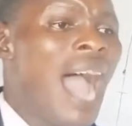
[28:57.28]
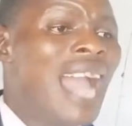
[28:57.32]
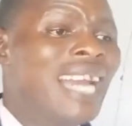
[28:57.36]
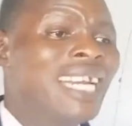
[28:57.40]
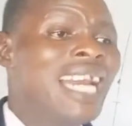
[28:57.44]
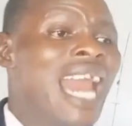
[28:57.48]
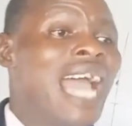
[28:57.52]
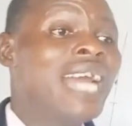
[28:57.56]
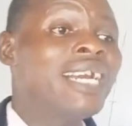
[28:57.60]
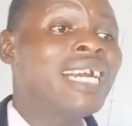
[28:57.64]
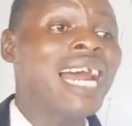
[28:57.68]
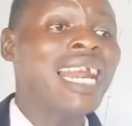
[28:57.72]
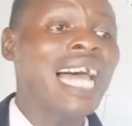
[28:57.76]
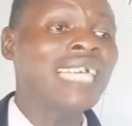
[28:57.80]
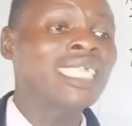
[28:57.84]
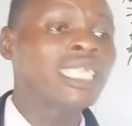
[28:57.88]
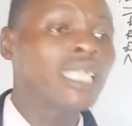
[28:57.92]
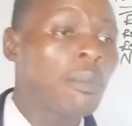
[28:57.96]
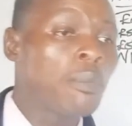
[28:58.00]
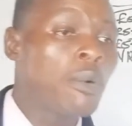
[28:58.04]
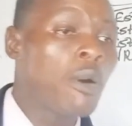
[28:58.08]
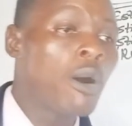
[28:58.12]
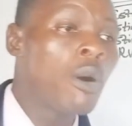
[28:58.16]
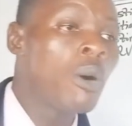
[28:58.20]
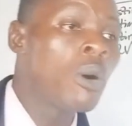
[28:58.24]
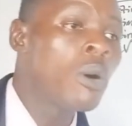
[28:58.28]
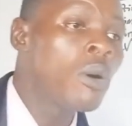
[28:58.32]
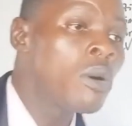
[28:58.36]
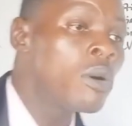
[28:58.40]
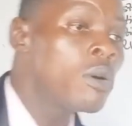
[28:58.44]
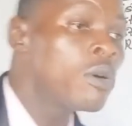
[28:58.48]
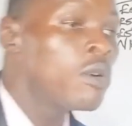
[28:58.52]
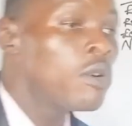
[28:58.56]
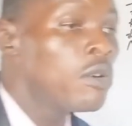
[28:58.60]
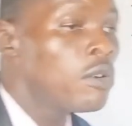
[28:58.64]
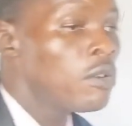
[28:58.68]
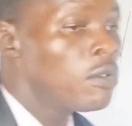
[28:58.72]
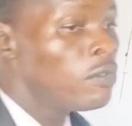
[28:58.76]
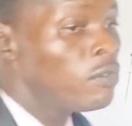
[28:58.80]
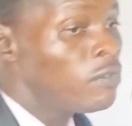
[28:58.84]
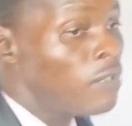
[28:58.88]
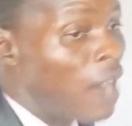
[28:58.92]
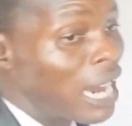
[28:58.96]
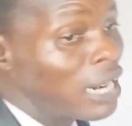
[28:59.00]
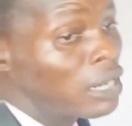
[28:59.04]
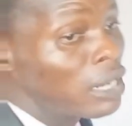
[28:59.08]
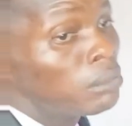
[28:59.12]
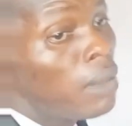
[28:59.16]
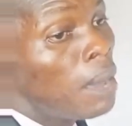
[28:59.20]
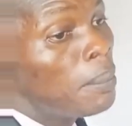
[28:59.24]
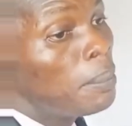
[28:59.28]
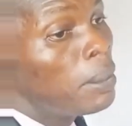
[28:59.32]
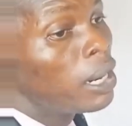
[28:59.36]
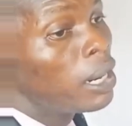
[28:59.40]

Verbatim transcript: net realizable value may be